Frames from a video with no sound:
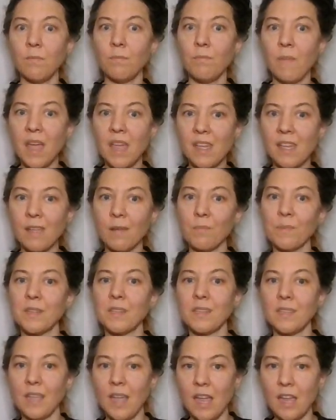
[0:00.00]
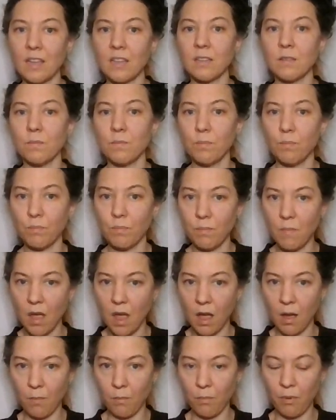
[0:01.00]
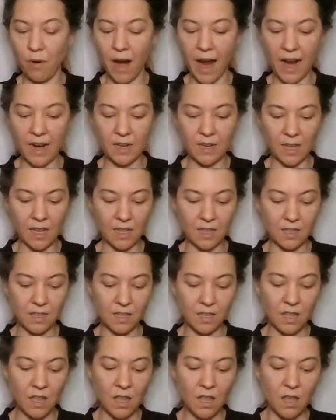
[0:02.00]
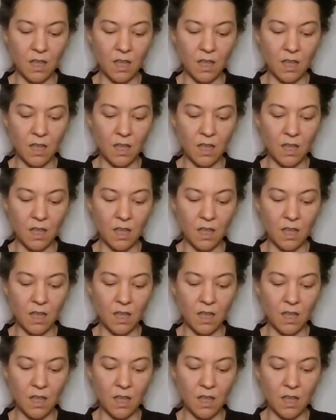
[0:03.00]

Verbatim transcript: making mistakes um, practice